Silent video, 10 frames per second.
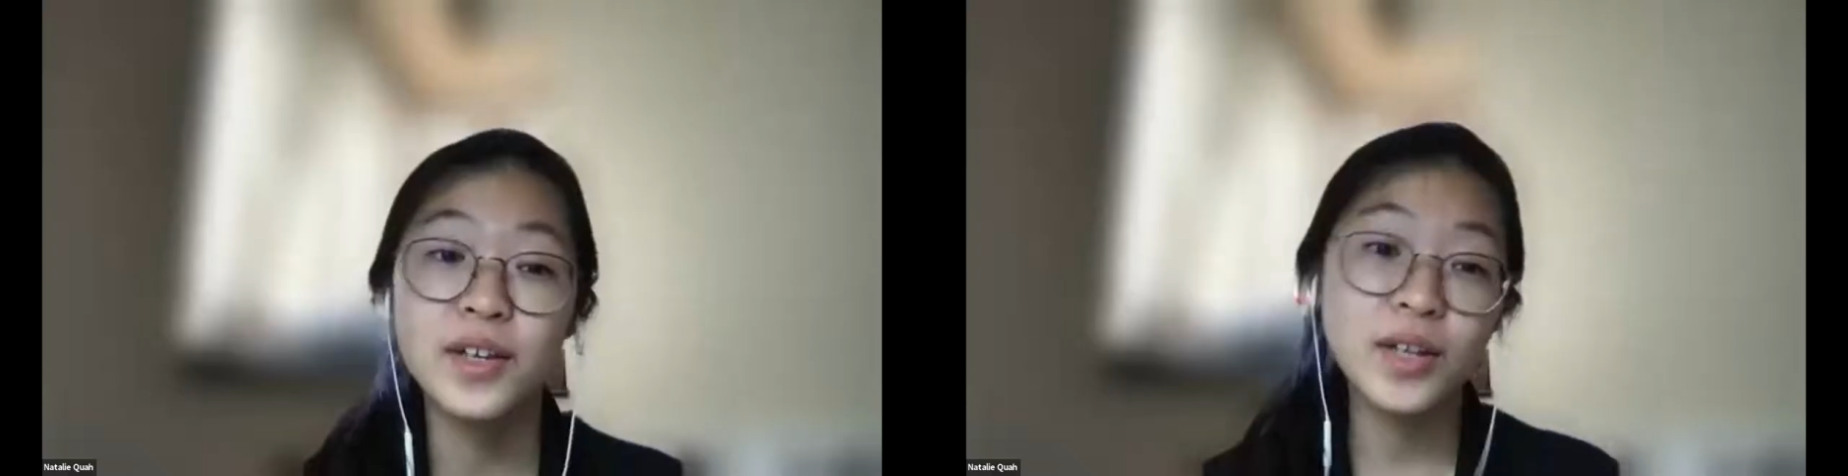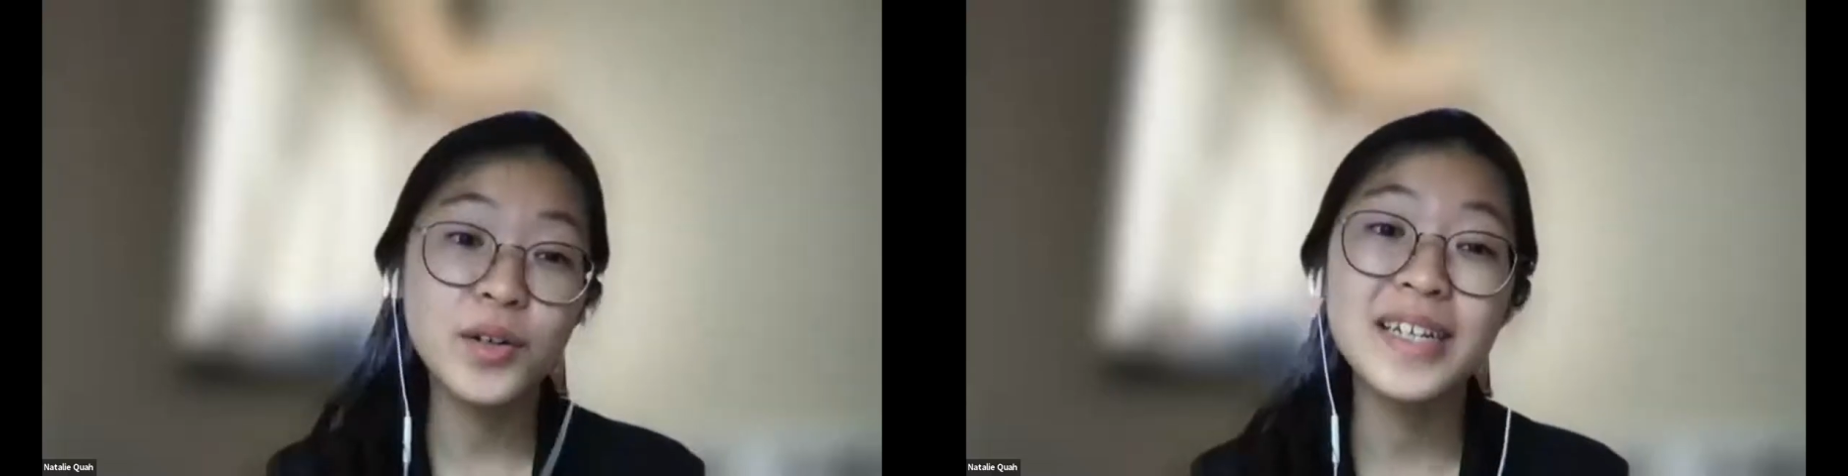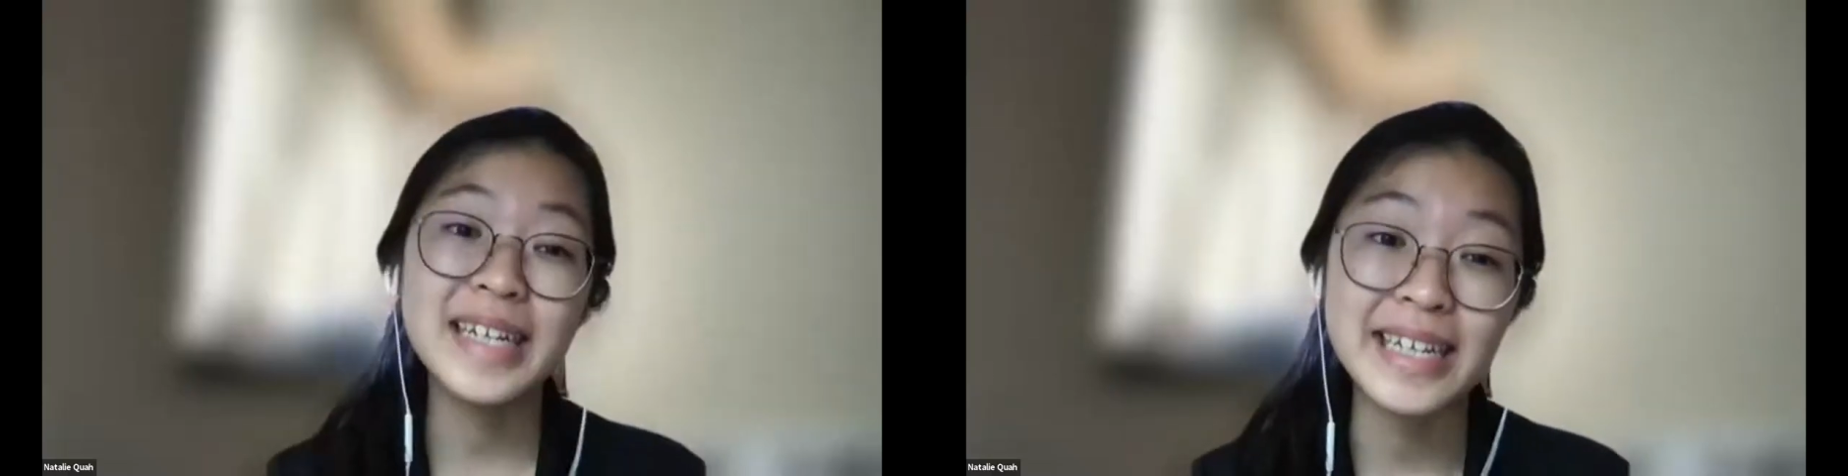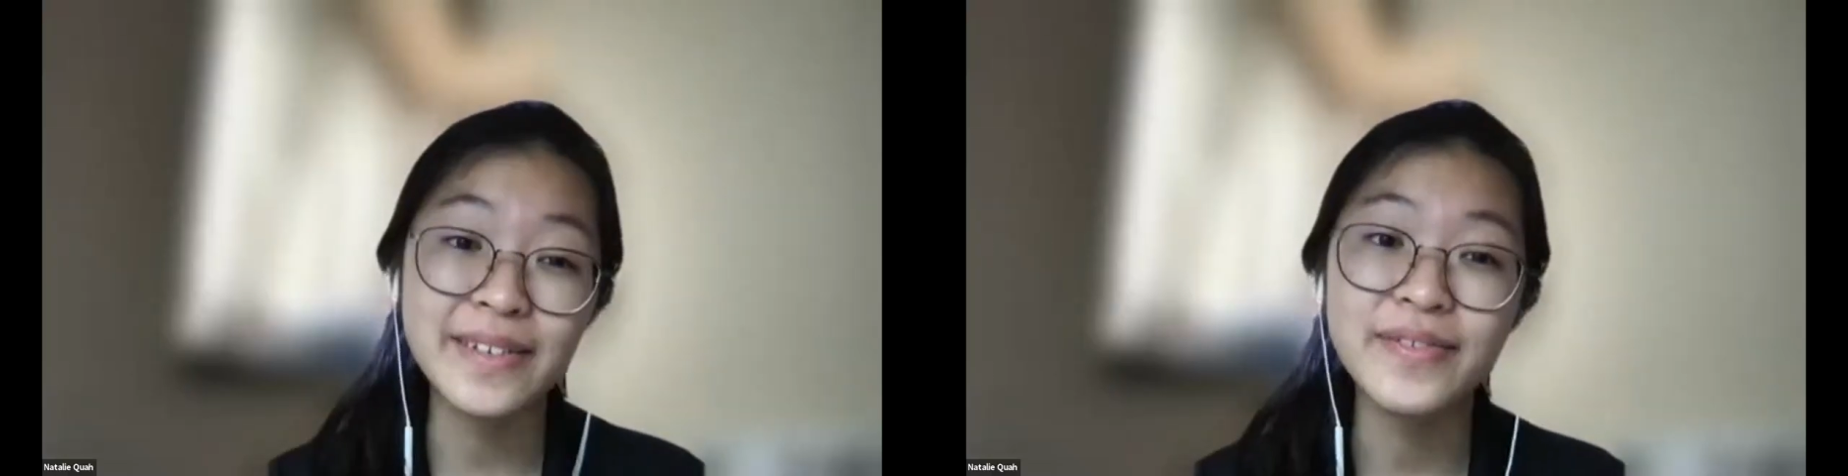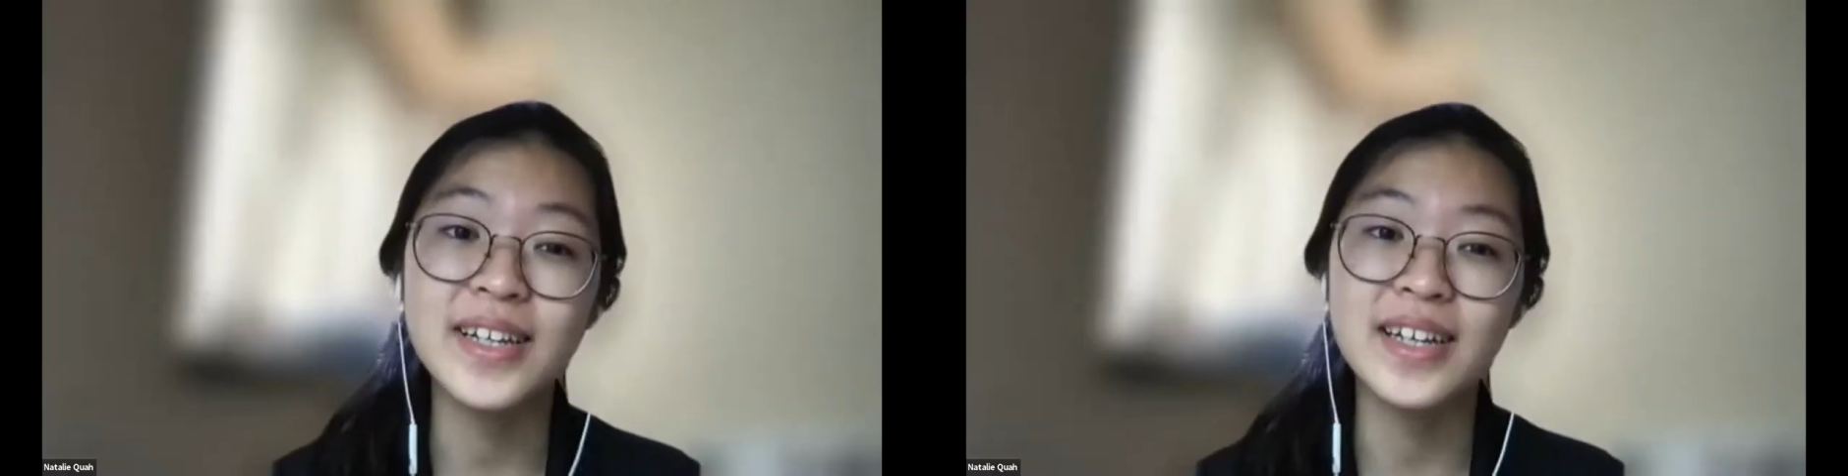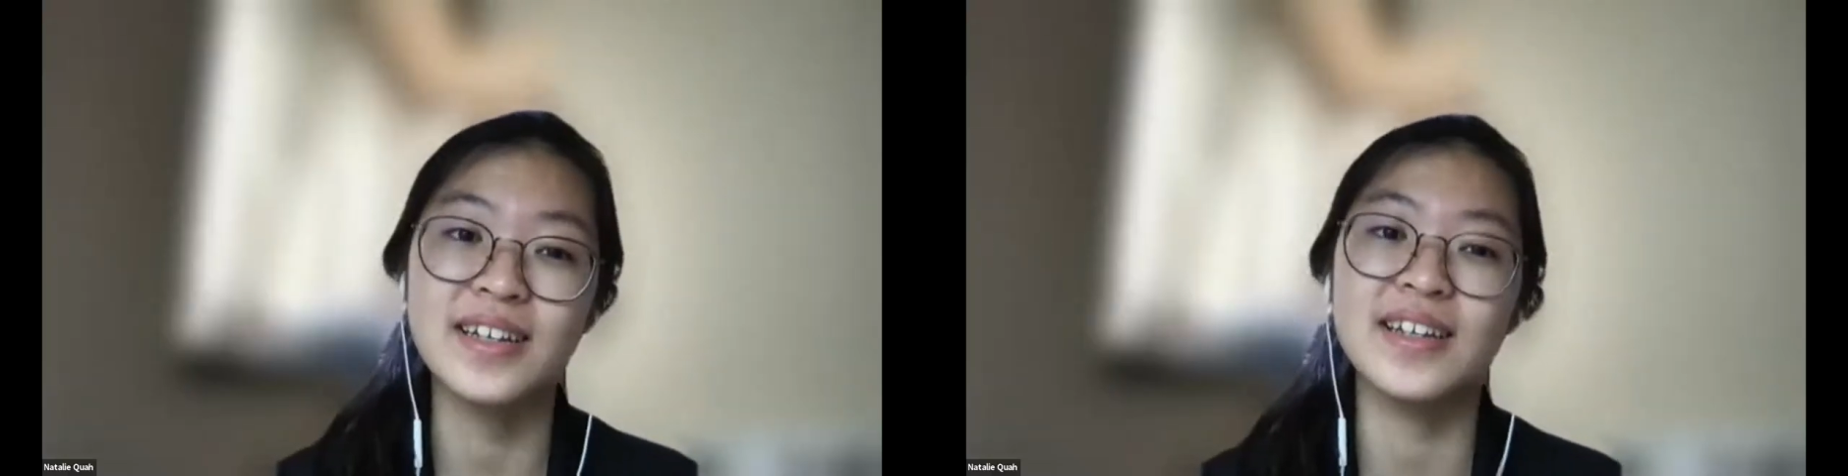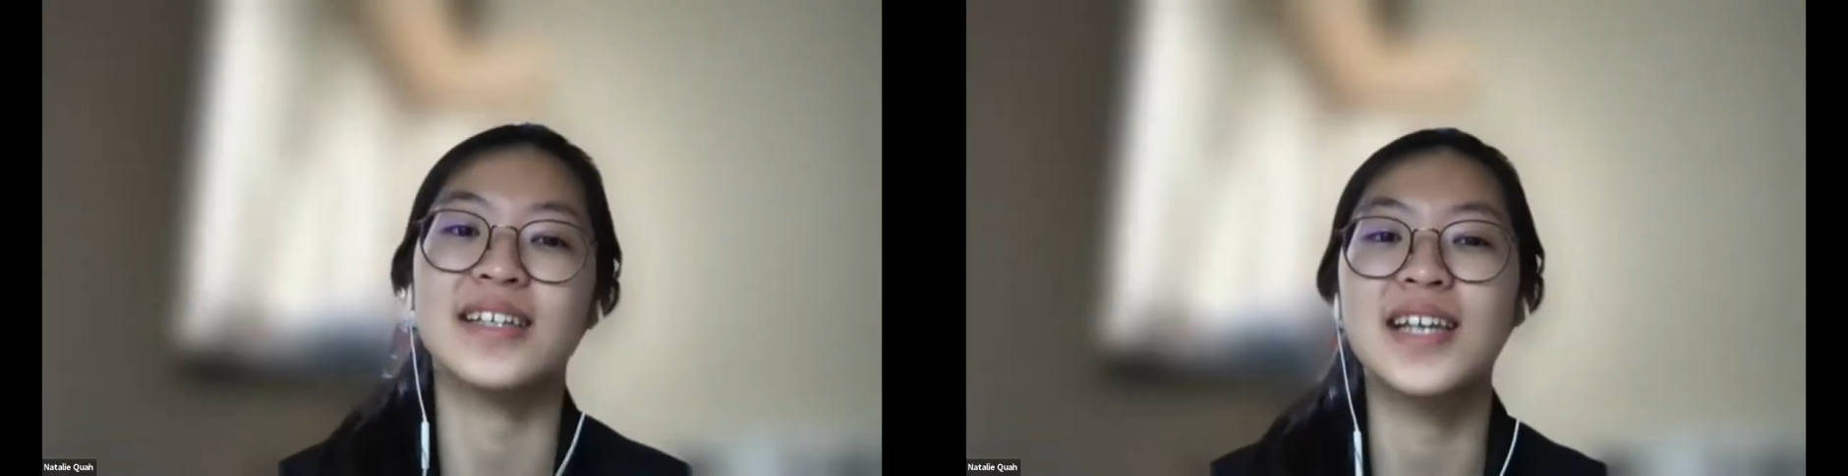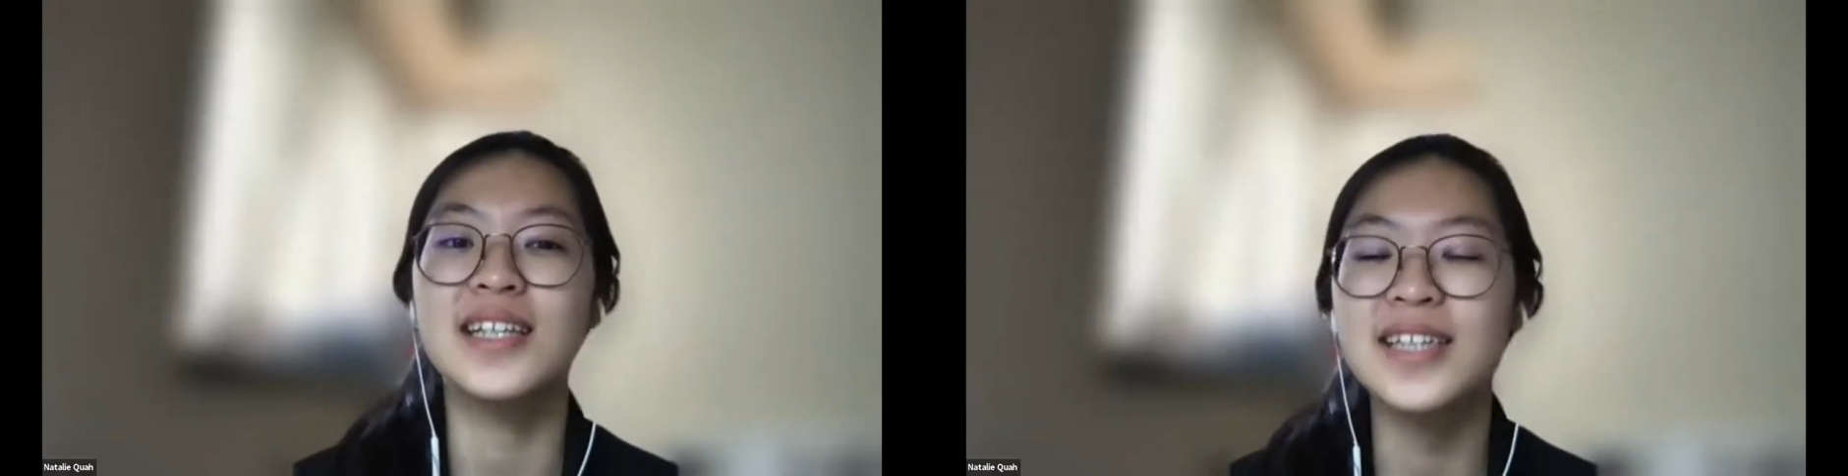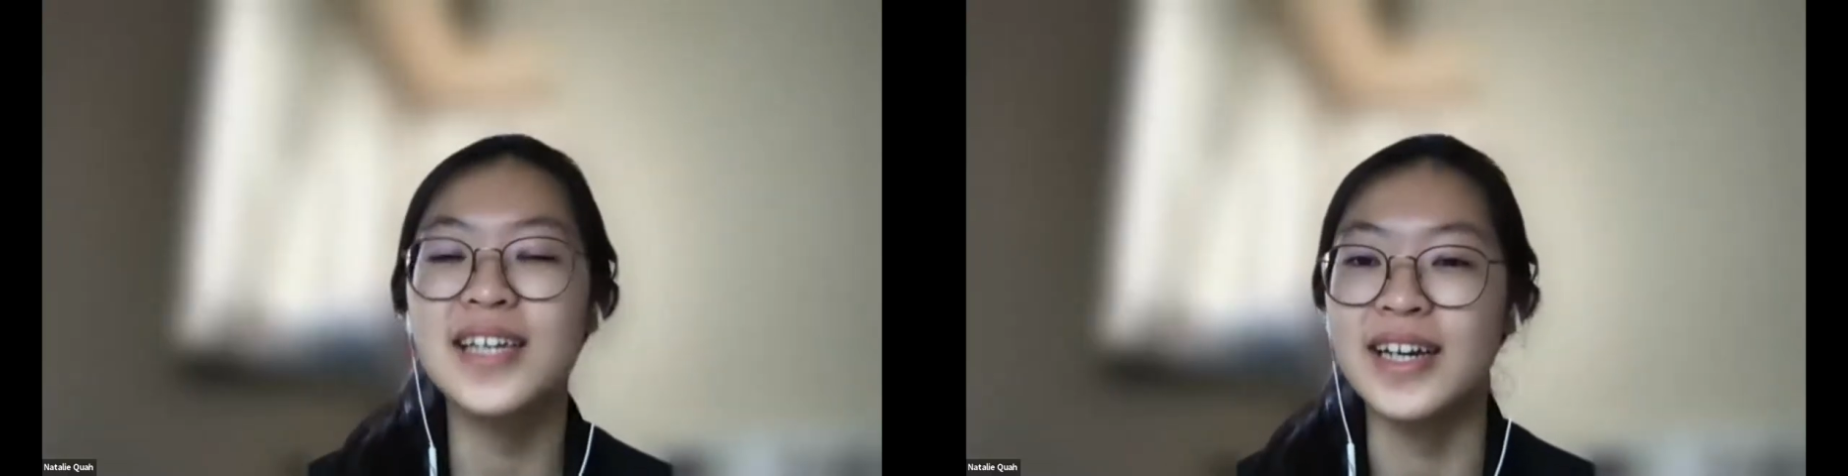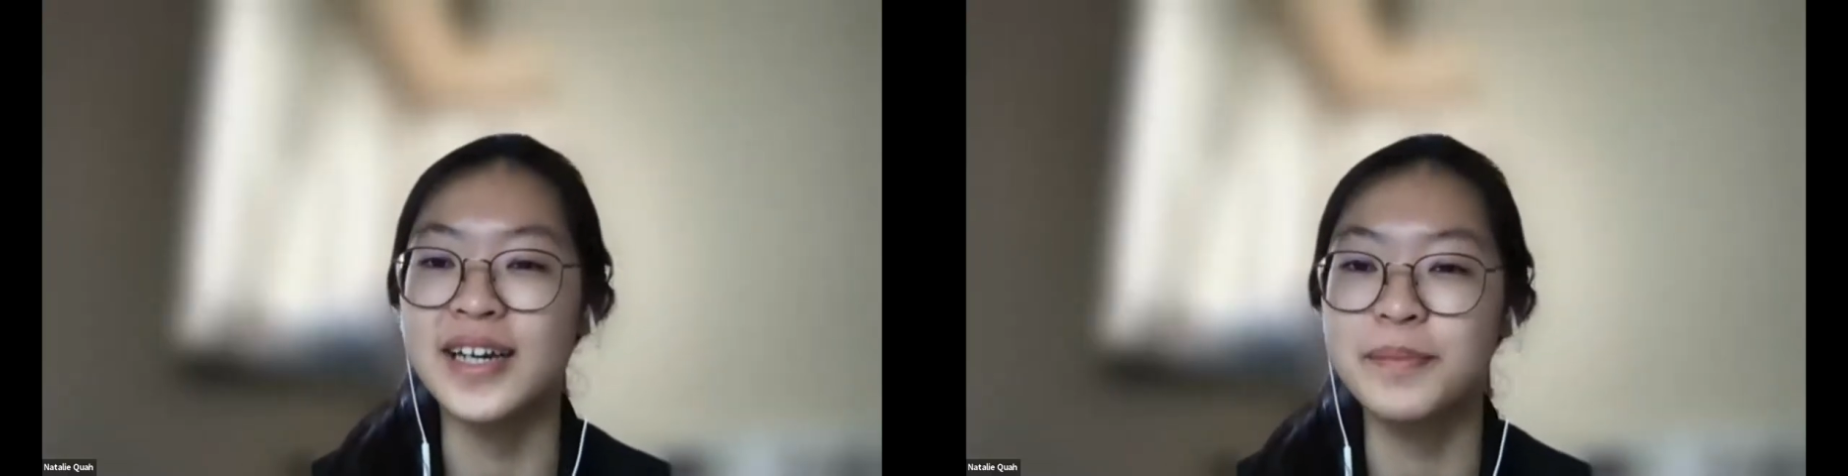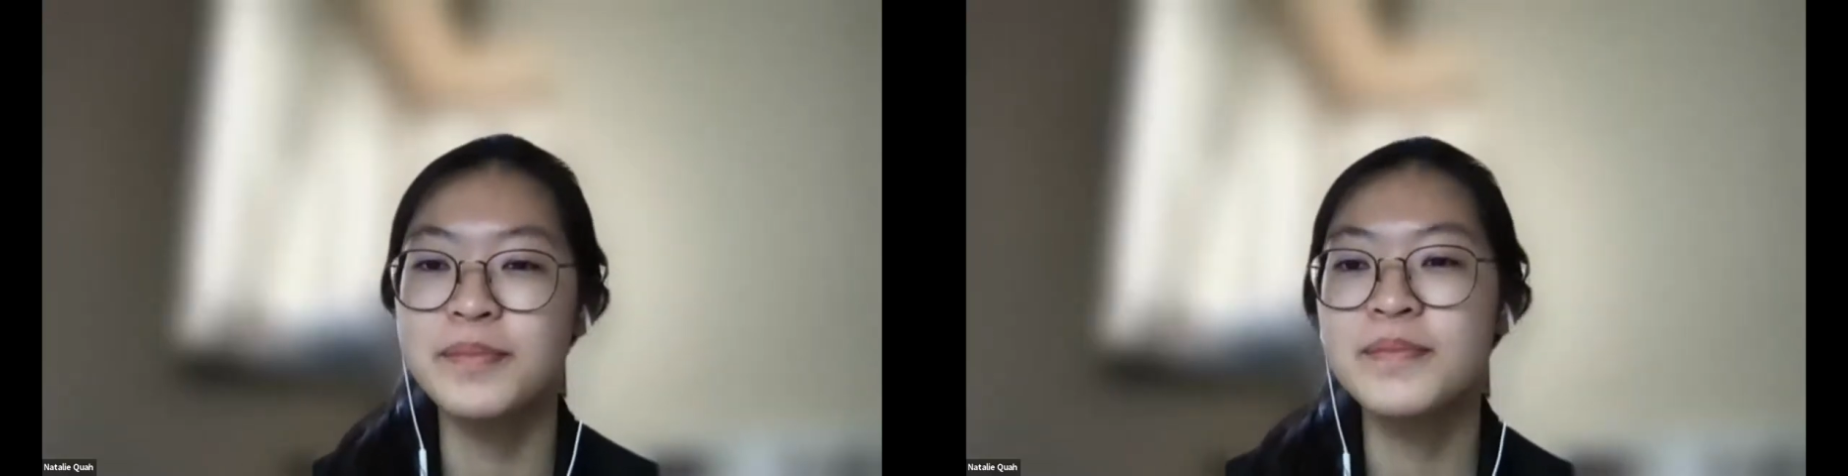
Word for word: can go in the evening, like sunset time.